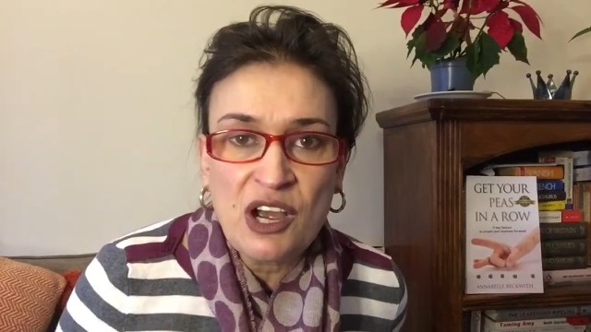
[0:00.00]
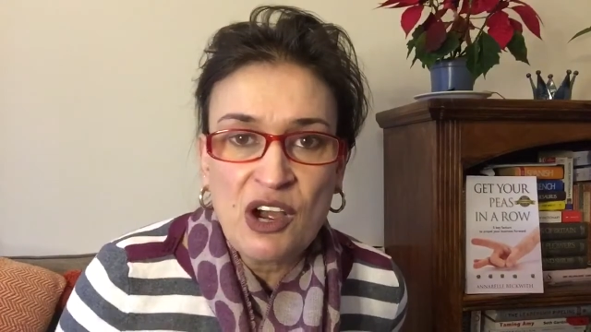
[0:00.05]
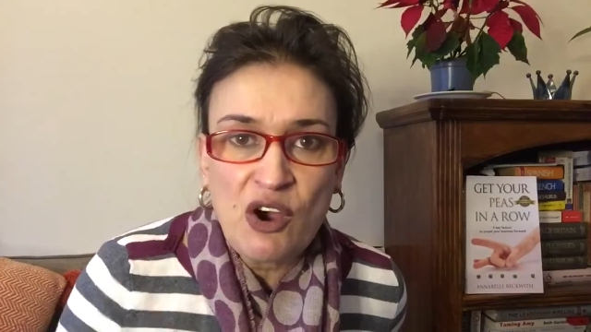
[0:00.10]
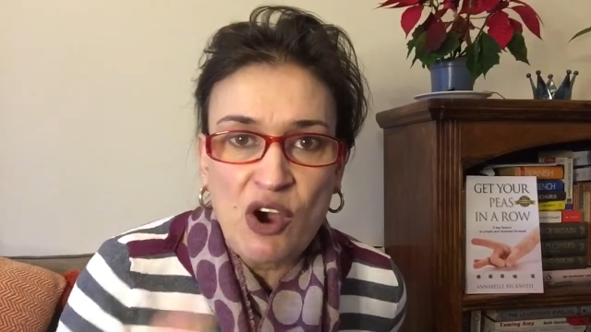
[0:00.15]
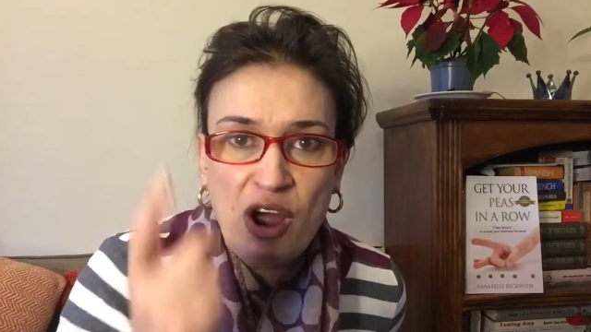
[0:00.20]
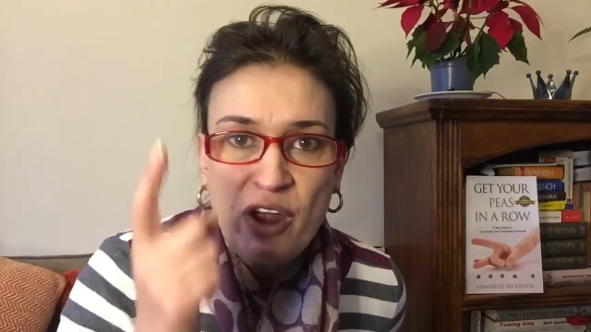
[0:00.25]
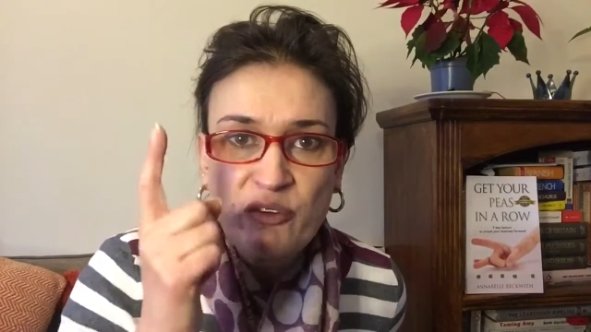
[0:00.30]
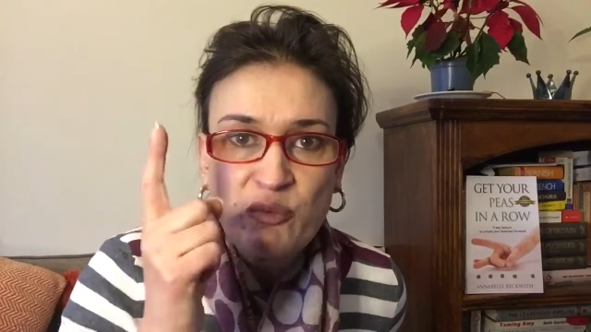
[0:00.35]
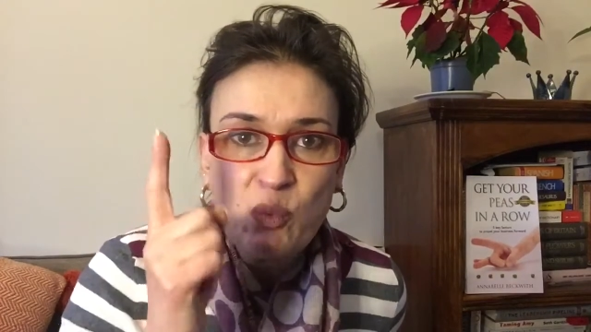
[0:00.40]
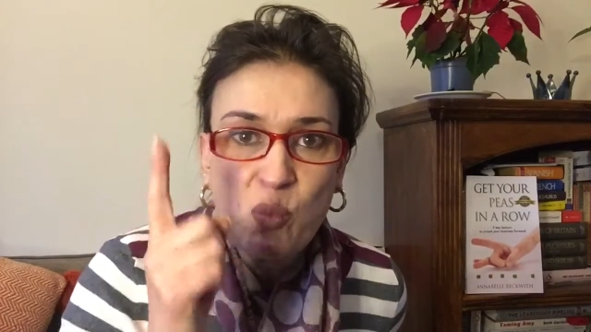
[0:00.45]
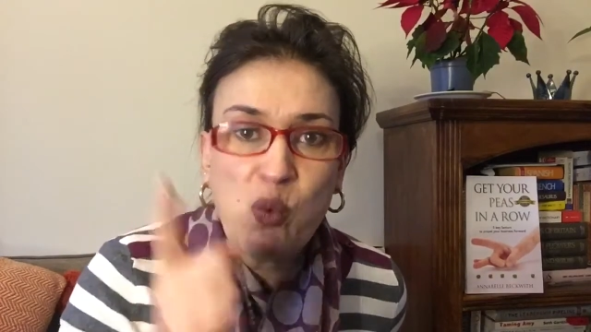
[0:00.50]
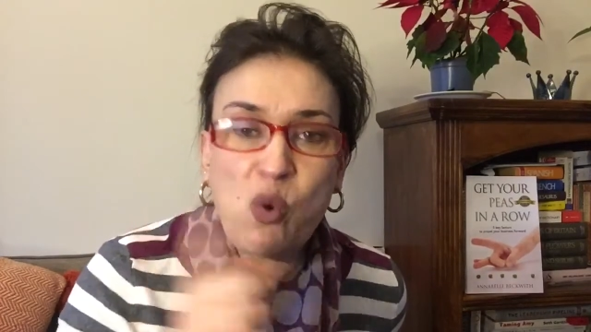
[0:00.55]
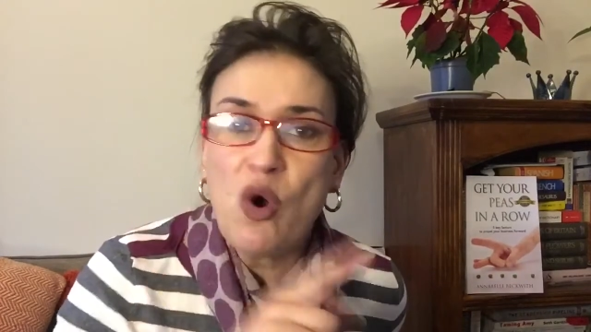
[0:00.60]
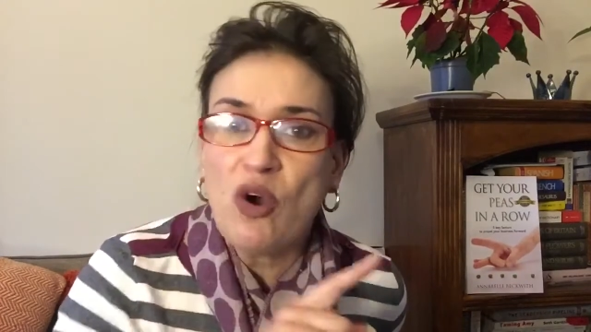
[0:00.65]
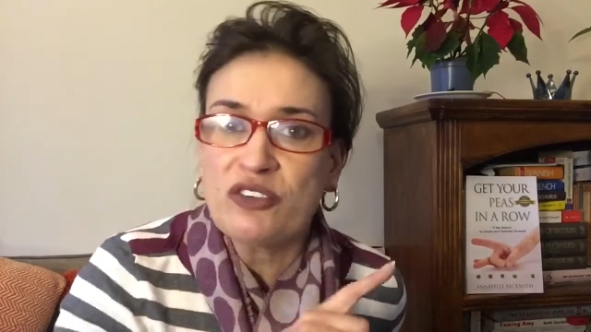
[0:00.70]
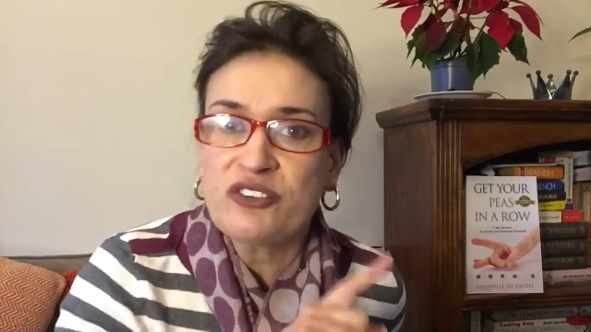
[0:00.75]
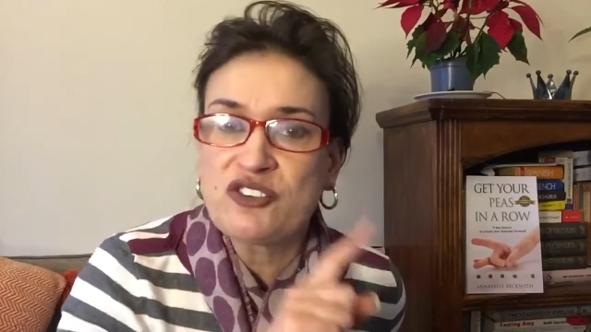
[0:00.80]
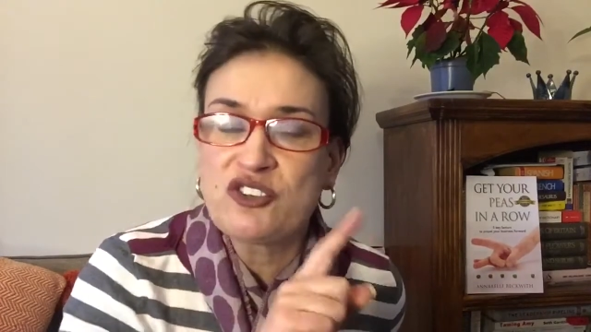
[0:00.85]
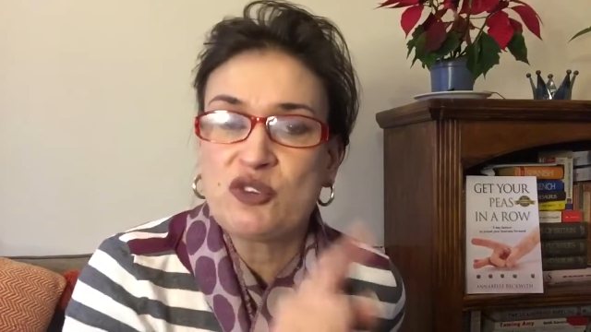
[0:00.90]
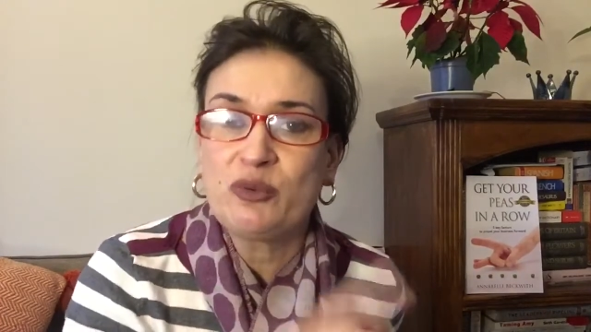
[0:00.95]
And
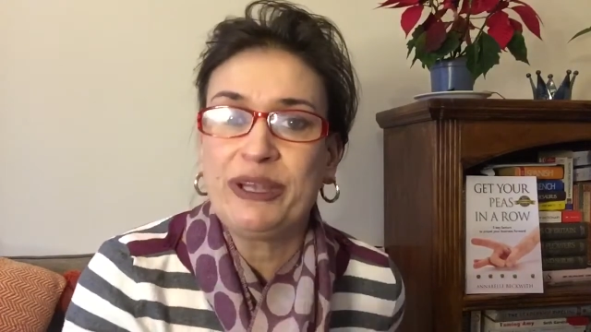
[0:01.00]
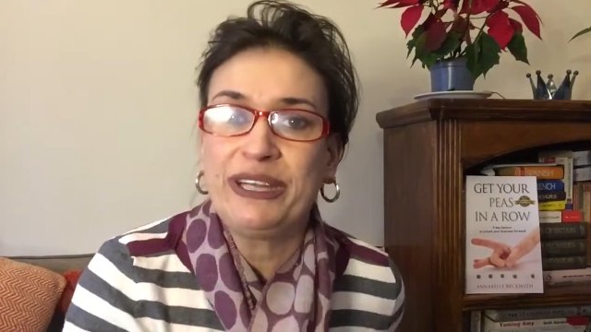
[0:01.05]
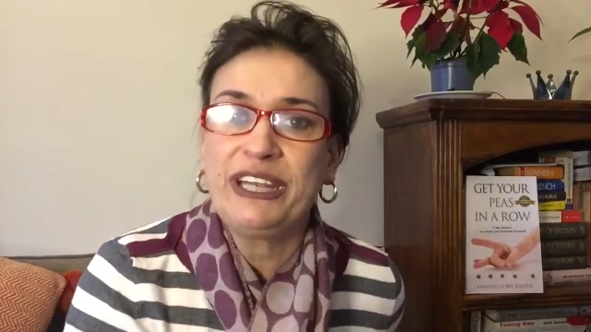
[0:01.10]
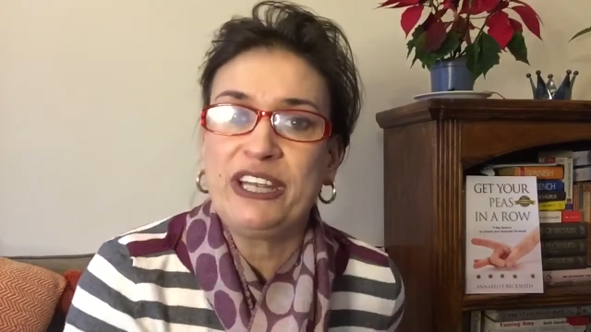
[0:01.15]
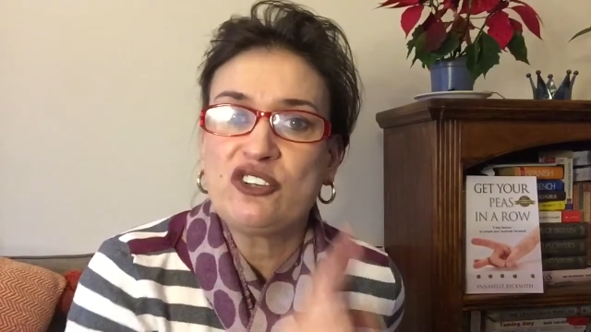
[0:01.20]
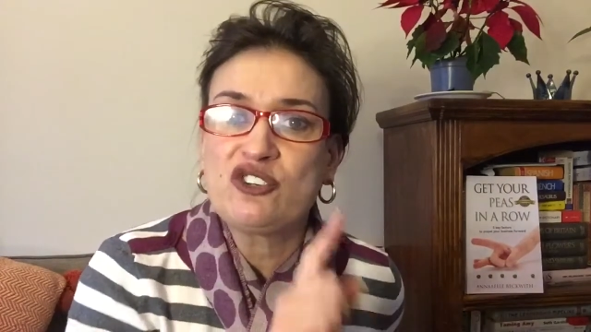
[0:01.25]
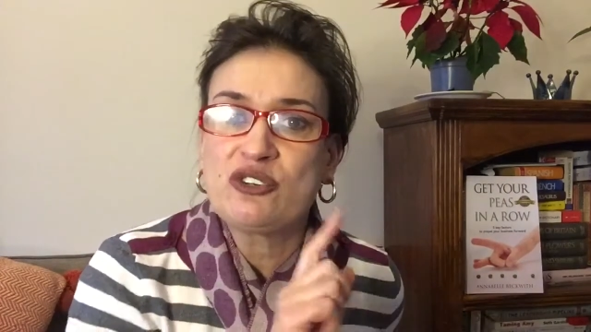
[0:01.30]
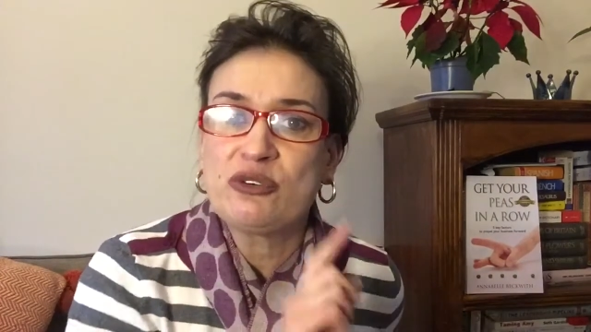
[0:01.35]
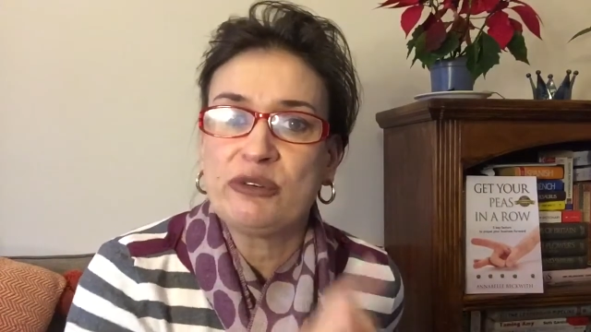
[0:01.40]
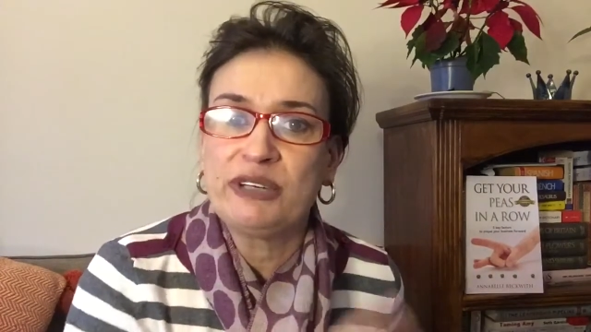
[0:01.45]
what do we need to